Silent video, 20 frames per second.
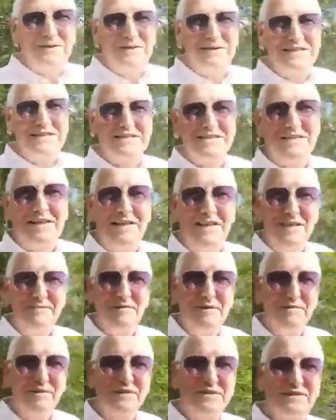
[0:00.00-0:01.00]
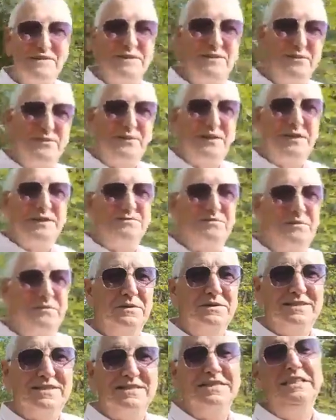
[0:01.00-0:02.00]
have a nice time, we want to do things, we
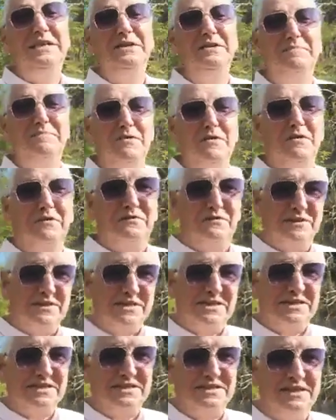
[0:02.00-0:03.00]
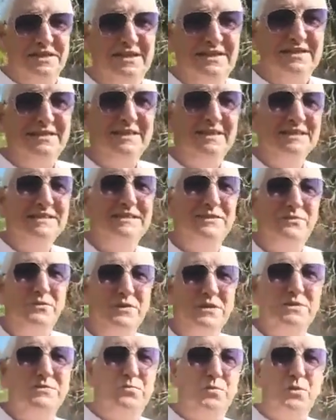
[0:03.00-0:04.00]
want to see you more for a start. You know, some
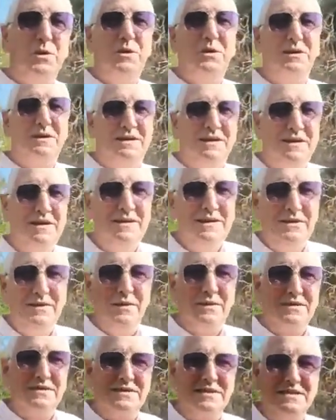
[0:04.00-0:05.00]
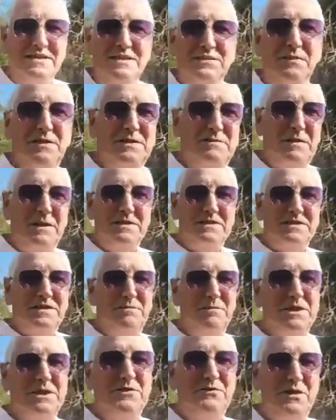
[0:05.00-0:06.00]
of all this work nonsense, we spend
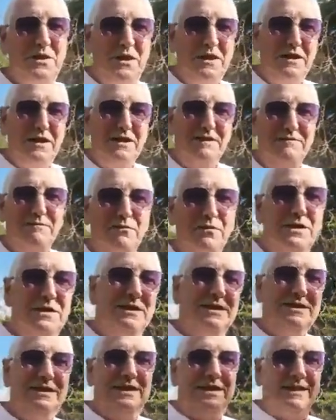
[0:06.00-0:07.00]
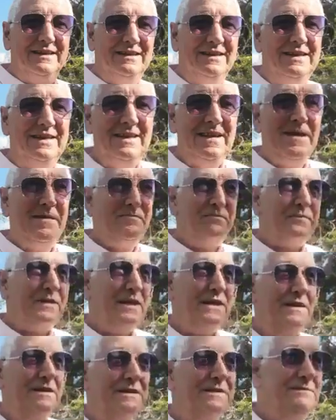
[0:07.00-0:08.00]
too much of our life working,
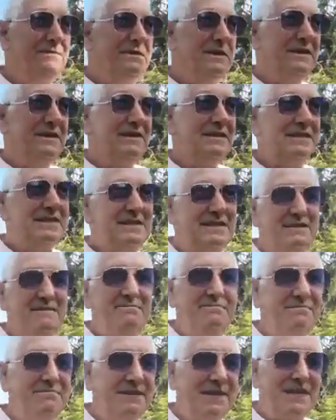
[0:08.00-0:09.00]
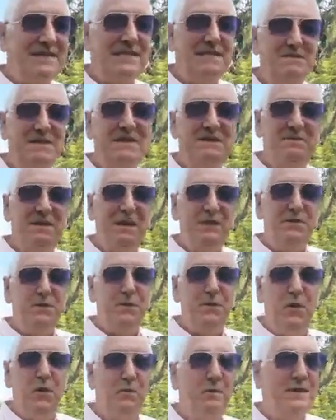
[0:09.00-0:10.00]
you know, because that seems to be
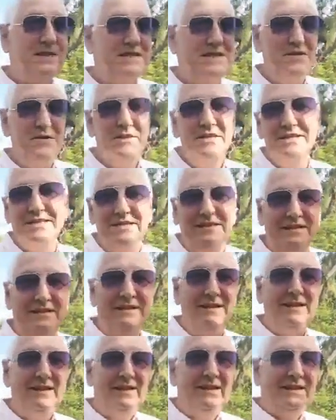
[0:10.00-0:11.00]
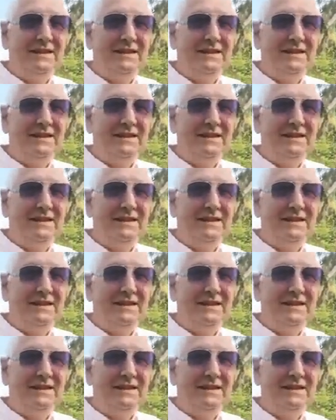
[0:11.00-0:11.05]
the norm, but it's not, is it?